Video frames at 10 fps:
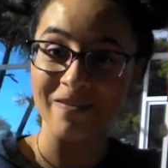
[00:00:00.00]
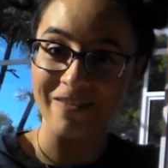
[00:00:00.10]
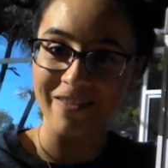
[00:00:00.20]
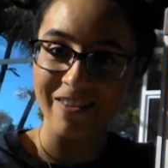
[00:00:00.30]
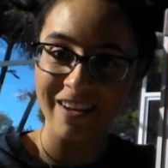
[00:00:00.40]

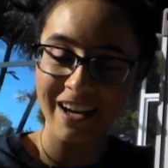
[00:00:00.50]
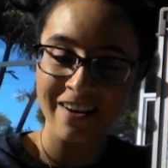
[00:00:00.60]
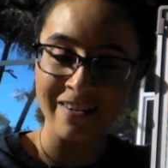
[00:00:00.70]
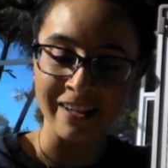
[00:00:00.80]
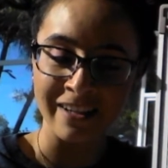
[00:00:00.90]

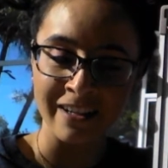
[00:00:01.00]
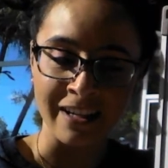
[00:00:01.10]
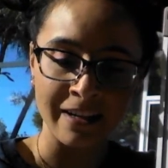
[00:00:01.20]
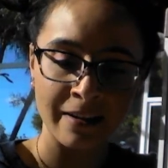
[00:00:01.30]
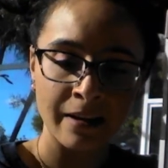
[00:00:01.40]
Very good.
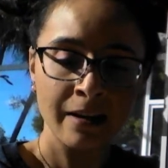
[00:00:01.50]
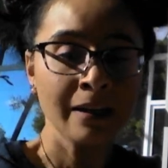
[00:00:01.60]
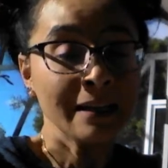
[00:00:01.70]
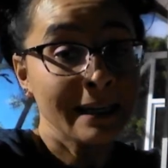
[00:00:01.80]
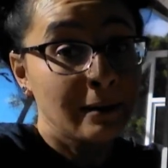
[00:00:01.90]

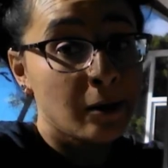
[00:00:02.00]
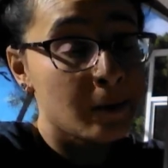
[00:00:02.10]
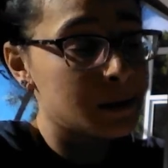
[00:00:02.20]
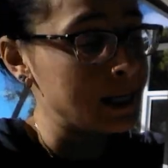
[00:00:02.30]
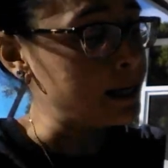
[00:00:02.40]
Now lowercase